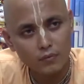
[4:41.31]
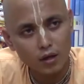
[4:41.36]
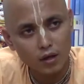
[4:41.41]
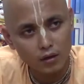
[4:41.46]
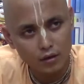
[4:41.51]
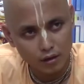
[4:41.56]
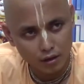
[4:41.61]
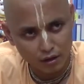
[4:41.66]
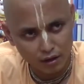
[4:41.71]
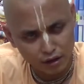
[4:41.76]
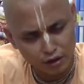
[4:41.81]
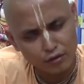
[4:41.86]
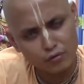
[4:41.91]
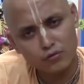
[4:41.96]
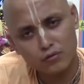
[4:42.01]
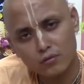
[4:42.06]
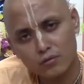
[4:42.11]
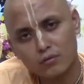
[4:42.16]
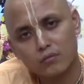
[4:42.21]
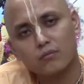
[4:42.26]
he
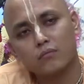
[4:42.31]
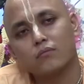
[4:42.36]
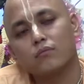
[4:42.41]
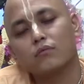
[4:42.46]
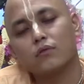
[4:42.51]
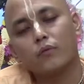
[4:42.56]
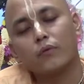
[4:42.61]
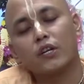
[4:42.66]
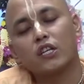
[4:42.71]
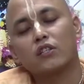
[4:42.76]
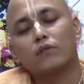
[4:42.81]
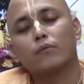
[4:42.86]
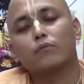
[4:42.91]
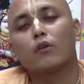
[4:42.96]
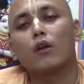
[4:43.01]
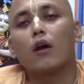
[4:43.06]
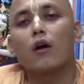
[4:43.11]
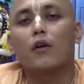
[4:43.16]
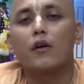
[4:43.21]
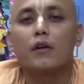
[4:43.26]
continues the worship of the
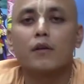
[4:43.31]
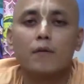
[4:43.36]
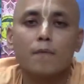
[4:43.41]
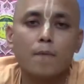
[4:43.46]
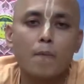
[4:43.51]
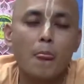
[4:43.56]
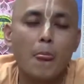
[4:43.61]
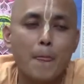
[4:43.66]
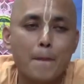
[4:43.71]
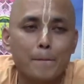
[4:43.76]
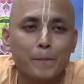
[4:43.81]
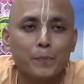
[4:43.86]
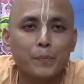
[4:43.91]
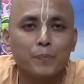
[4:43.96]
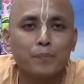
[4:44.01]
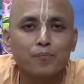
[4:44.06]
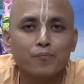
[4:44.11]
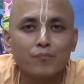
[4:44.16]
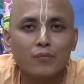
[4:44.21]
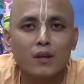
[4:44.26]
Lord.
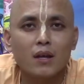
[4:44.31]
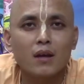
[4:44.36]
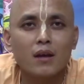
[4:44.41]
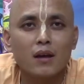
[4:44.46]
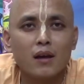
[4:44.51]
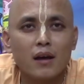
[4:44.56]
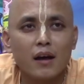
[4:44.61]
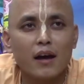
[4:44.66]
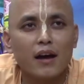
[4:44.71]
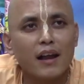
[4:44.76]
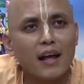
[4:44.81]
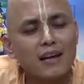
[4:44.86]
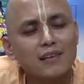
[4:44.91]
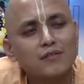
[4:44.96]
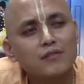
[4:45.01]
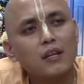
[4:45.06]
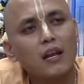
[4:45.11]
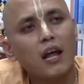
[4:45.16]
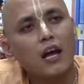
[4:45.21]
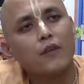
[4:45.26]
And as
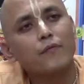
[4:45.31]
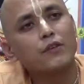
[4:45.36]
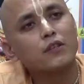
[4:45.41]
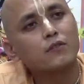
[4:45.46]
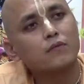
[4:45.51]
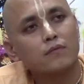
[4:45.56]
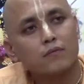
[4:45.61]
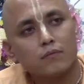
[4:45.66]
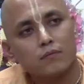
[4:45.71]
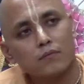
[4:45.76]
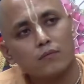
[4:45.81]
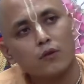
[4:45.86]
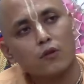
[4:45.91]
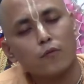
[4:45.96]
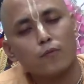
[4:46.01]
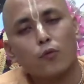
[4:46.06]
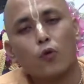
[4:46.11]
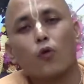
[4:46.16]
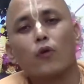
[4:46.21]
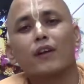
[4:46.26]
the life is
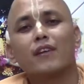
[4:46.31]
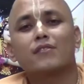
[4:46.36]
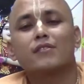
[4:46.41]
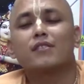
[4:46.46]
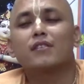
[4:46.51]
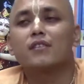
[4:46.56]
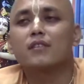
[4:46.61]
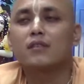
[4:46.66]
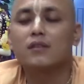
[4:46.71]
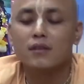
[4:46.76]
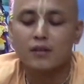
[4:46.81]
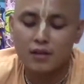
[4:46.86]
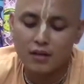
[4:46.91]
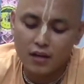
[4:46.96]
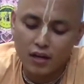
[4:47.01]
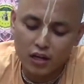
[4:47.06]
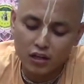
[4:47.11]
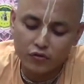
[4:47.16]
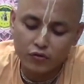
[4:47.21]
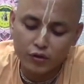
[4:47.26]
progressing,
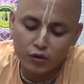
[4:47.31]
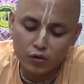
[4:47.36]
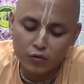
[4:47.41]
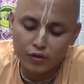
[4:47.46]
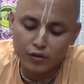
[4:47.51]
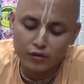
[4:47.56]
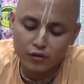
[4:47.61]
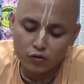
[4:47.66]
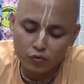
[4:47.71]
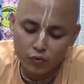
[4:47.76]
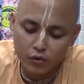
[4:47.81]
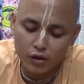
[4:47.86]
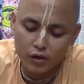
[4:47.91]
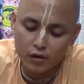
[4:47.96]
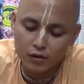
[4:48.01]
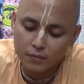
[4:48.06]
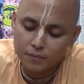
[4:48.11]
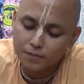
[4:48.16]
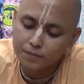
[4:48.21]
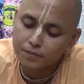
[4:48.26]
as we know in this
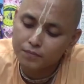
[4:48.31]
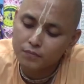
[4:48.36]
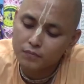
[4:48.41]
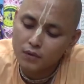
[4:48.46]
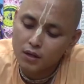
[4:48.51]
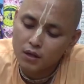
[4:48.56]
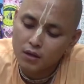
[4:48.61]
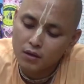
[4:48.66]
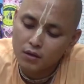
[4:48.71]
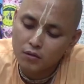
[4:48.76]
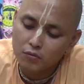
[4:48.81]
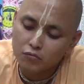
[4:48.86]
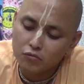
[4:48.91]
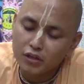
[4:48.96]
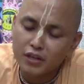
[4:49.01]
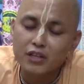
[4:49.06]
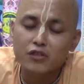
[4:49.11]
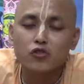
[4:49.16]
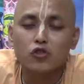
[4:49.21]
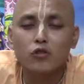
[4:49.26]
world, the
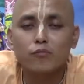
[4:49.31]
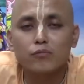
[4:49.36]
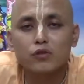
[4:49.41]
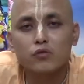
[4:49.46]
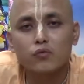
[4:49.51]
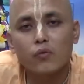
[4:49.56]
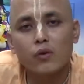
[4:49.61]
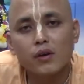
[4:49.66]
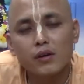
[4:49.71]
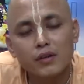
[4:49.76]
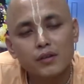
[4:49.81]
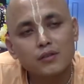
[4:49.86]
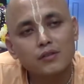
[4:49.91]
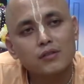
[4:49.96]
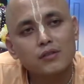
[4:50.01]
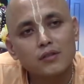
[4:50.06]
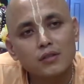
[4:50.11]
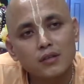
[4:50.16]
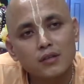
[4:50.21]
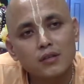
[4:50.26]
nature of this world
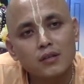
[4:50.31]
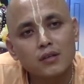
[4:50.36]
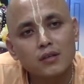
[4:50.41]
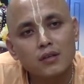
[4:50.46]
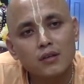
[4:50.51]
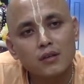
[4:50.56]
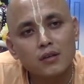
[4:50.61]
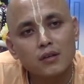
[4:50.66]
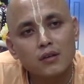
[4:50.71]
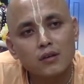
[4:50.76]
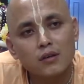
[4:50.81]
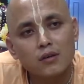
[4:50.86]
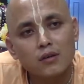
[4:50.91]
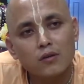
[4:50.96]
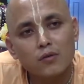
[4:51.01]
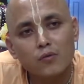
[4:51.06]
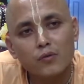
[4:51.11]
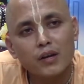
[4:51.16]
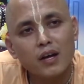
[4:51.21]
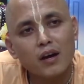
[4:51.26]
is
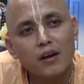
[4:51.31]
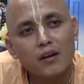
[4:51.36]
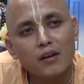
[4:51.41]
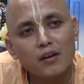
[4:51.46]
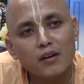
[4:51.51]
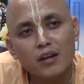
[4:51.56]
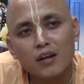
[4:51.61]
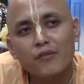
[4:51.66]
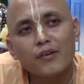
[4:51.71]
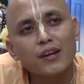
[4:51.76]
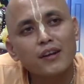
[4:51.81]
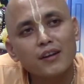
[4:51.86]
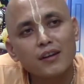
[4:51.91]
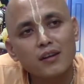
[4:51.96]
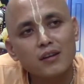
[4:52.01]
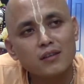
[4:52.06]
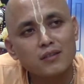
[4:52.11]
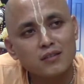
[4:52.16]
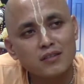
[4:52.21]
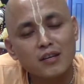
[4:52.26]
we are never in
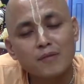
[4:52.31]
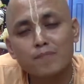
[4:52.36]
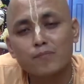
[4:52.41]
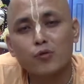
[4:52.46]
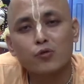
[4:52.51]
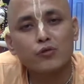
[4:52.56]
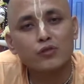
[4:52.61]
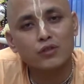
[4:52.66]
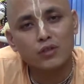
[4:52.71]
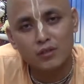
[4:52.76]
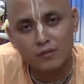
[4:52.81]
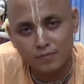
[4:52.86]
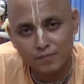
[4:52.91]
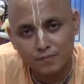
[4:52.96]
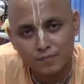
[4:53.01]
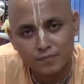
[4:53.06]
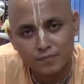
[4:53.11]
a same position.